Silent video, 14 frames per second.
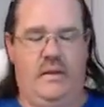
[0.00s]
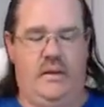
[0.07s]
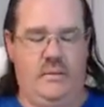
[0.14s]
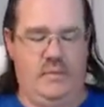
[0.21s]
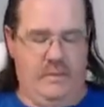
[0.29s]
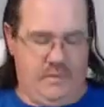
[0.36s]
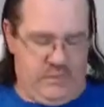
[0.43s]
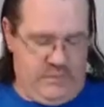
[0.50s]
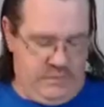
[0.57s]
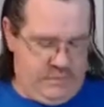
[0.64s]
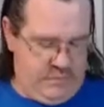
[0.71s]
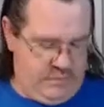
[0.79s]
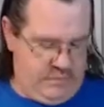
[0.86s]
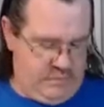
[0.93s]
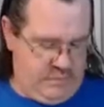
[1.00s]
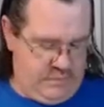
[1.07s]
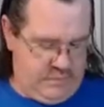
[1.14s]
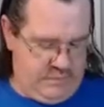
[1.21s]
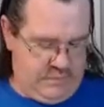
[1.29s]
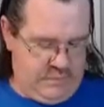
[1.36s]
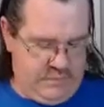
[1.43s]
And what I want to do
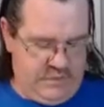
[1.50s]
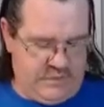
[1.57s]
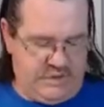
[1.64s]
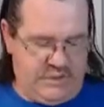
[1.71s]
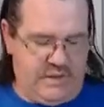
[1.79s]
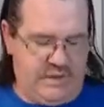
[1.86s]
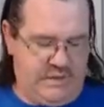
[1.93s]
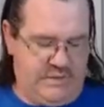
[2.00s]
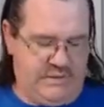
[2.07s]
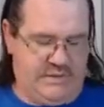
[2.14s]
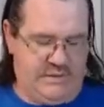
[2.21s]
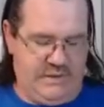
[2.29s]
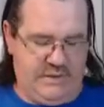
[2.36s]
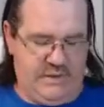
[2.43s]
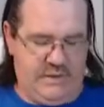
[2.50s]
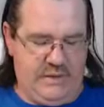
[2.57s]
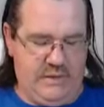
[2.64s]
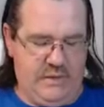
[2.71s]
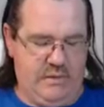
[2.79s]
is I want to check and see.